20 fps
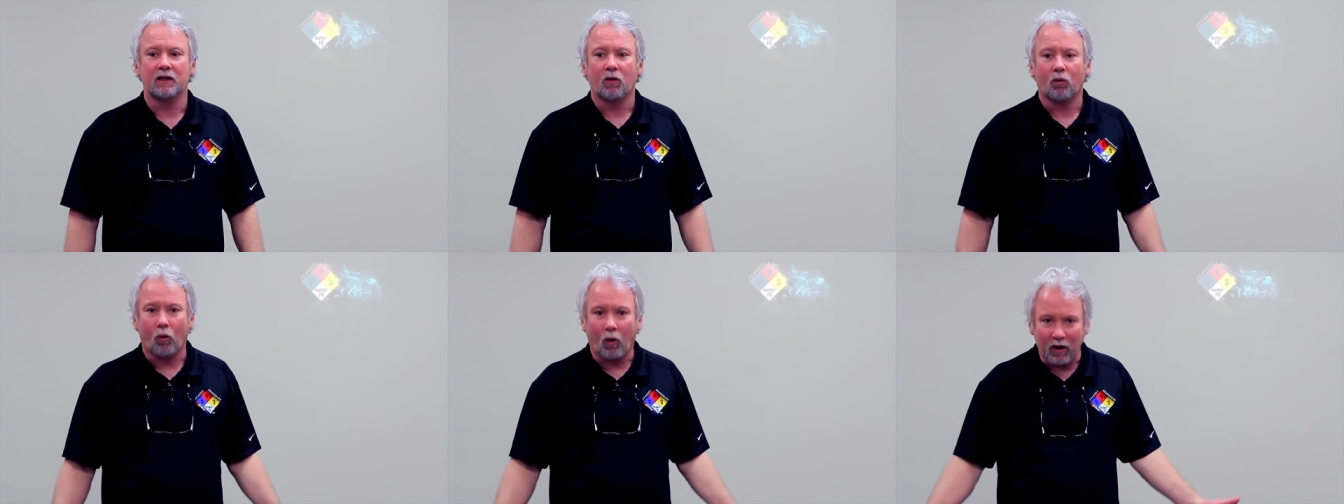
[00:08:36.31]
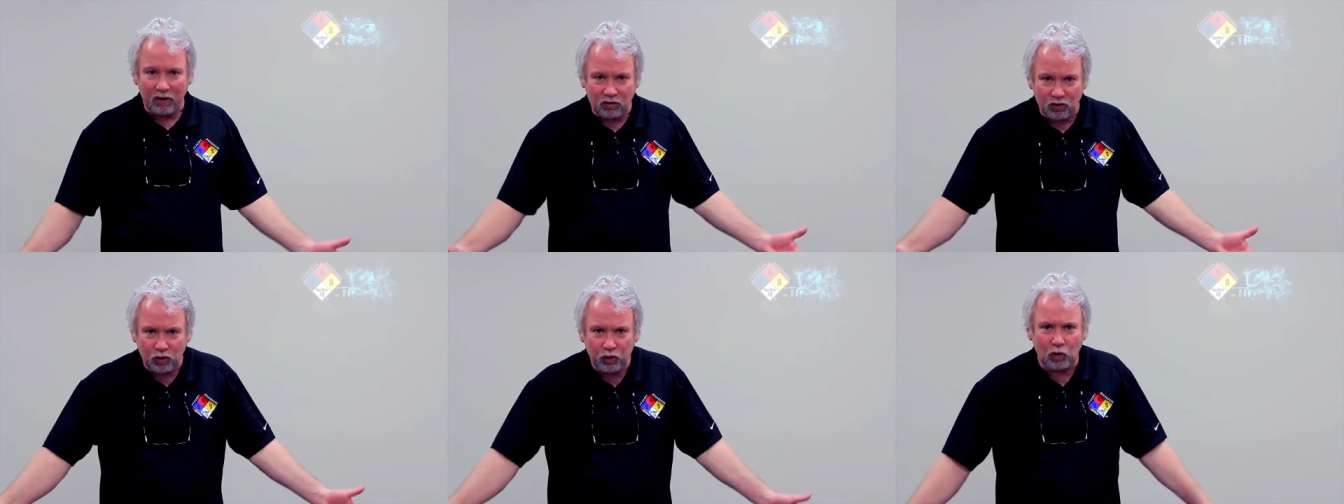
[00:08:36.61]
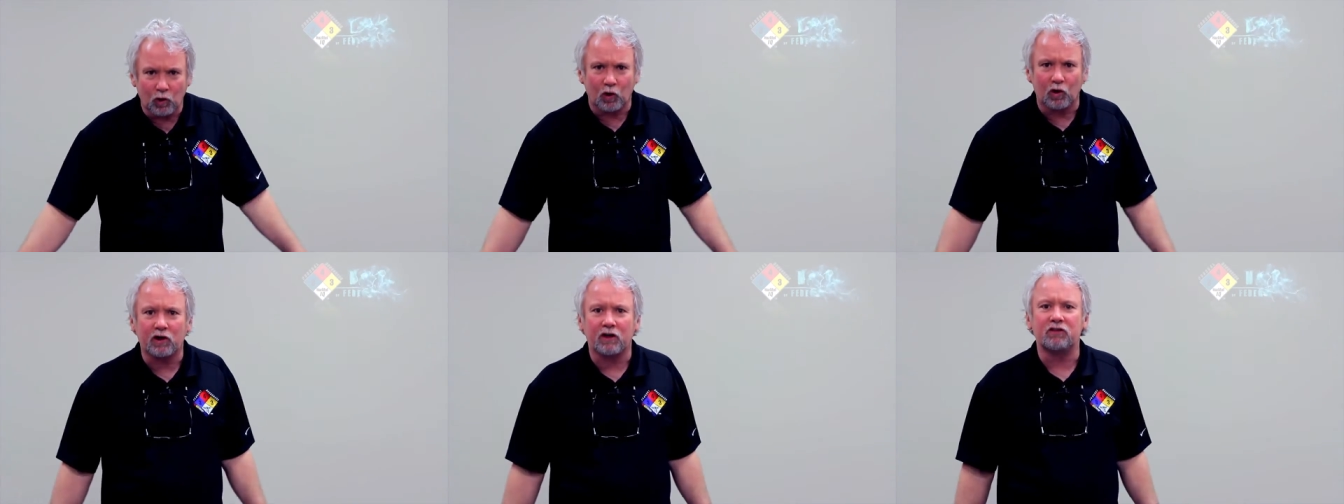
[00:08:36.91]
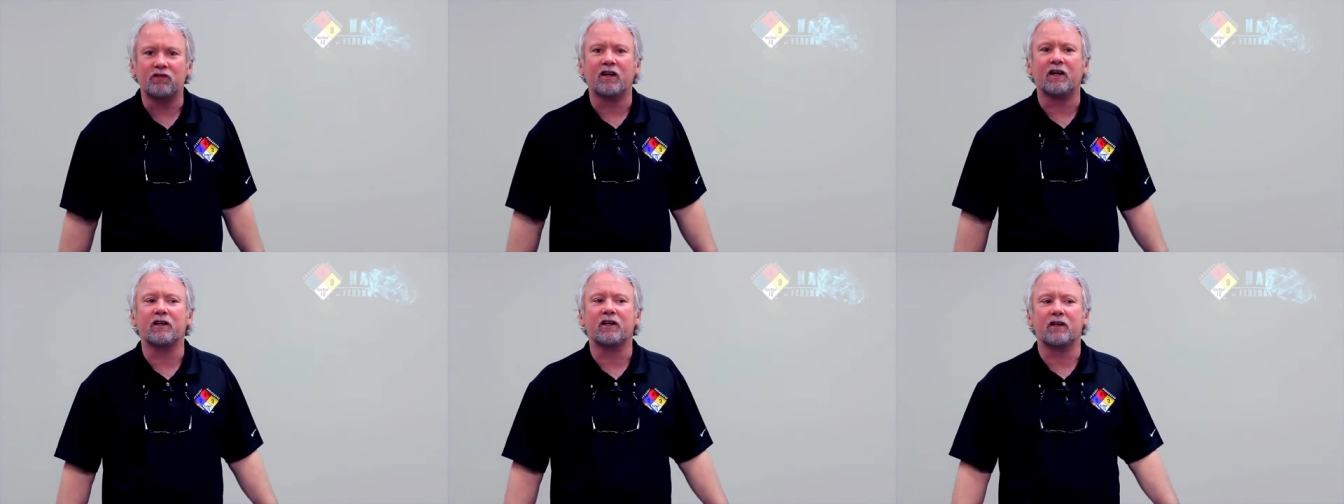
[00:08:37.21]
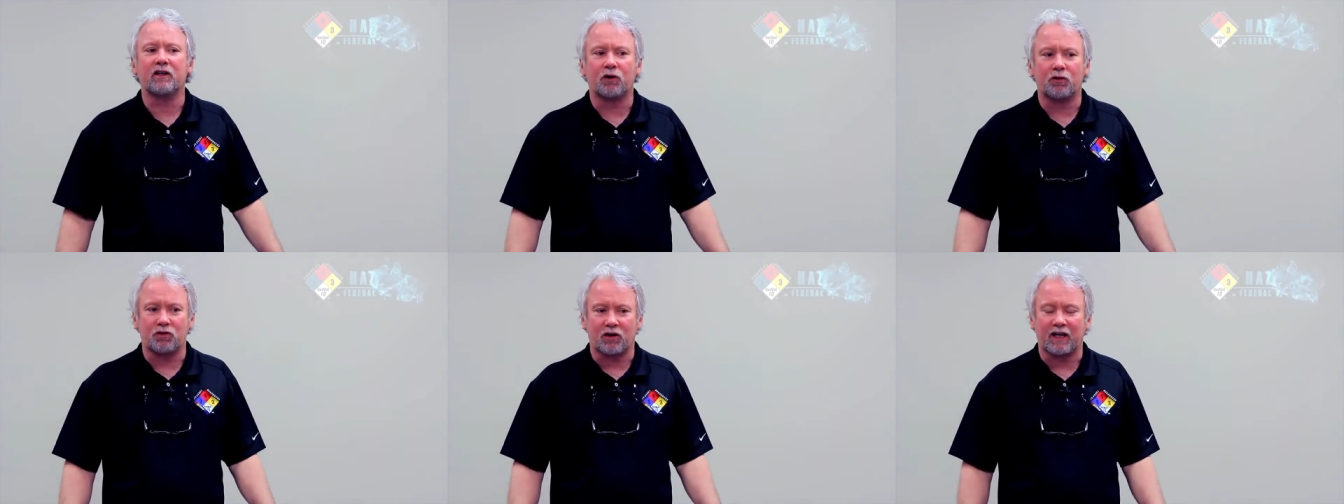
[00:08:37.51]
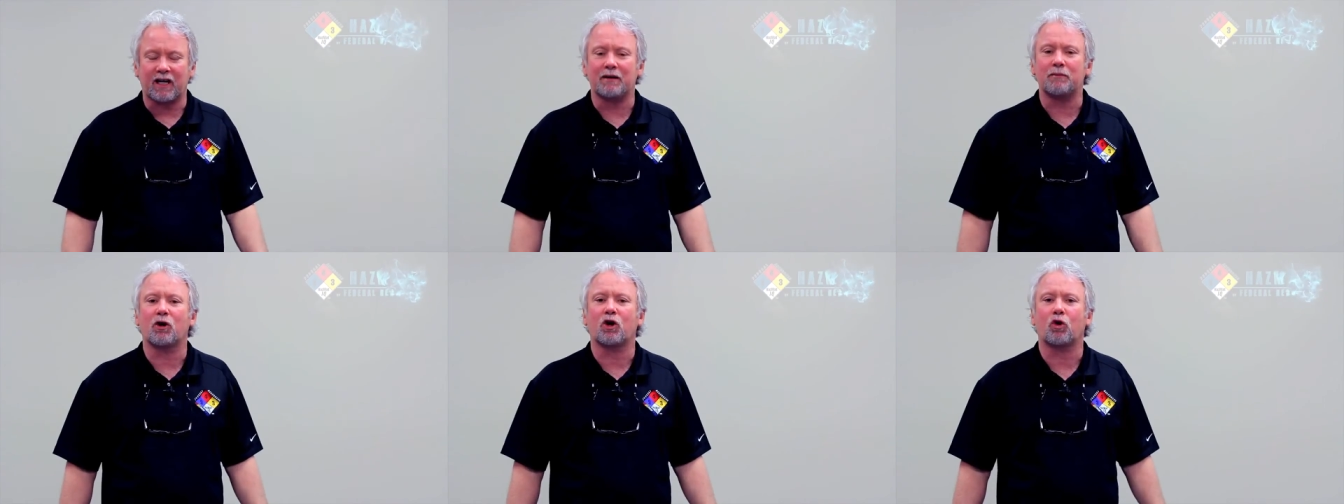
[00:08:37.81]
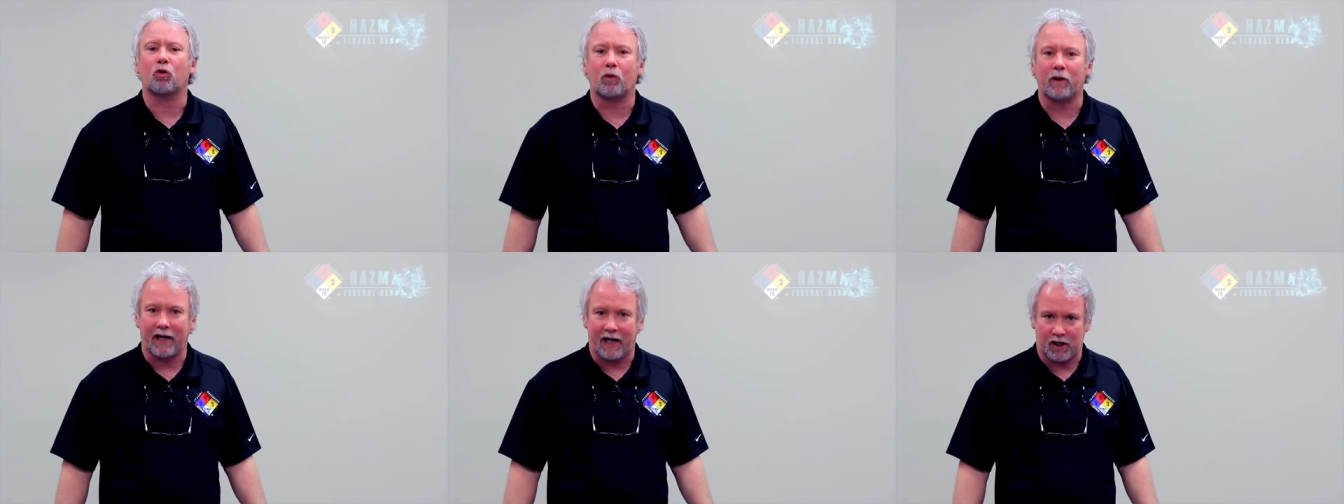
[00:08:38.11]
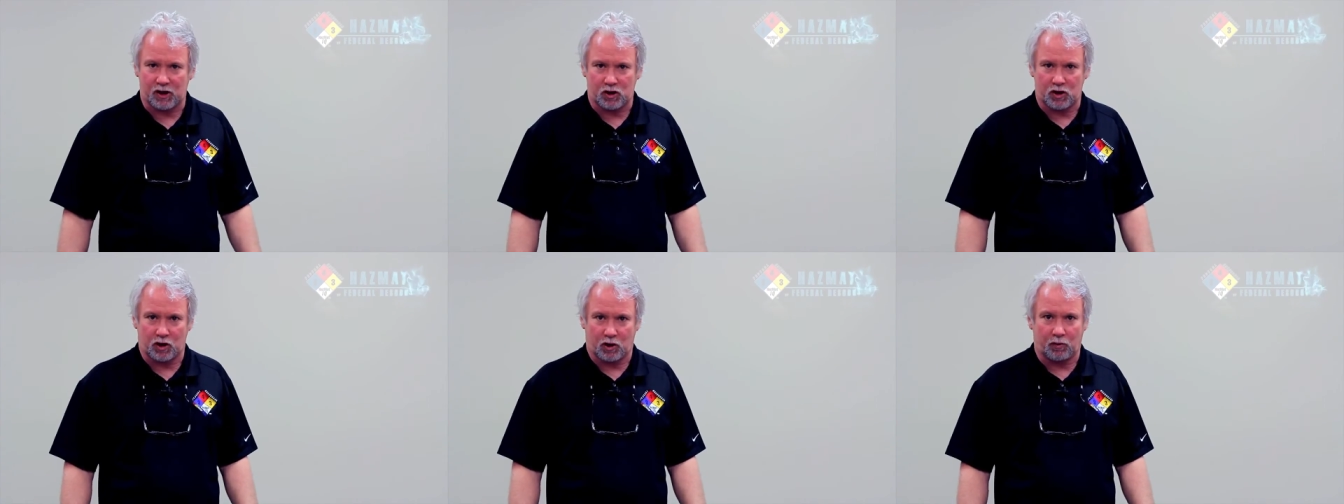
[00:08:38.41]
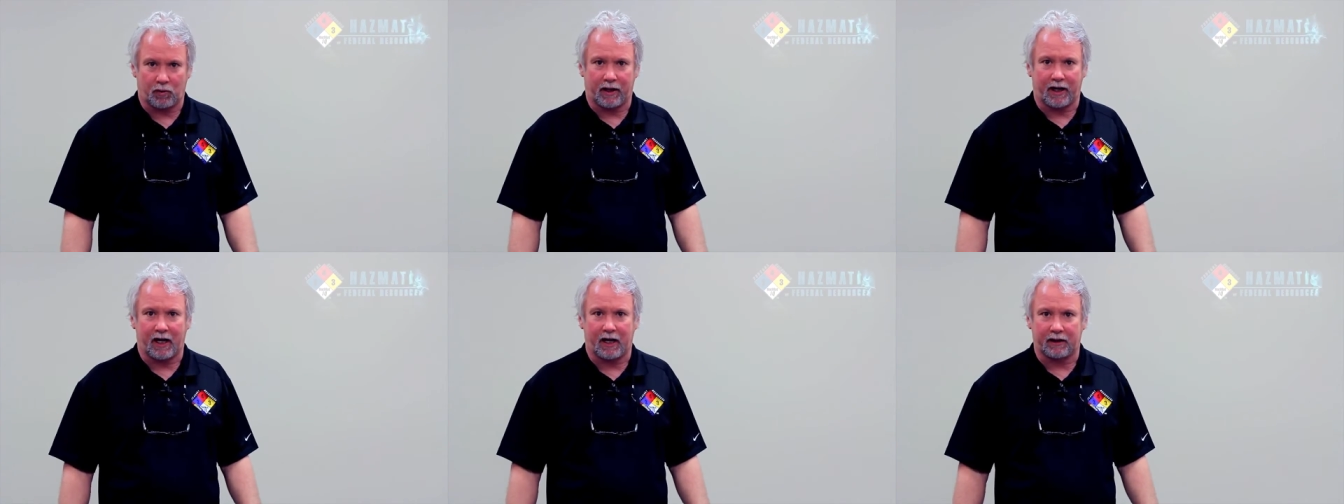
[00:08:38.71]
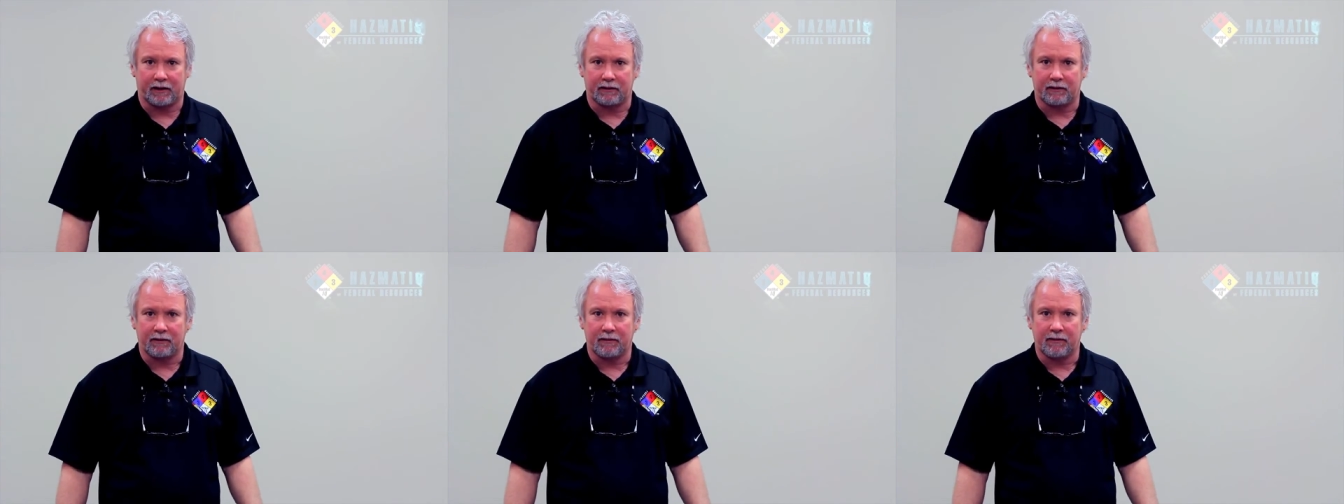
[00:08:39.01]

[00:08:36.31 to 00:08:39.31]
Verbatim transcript: What tool could tell you there was a chemical reaction going on?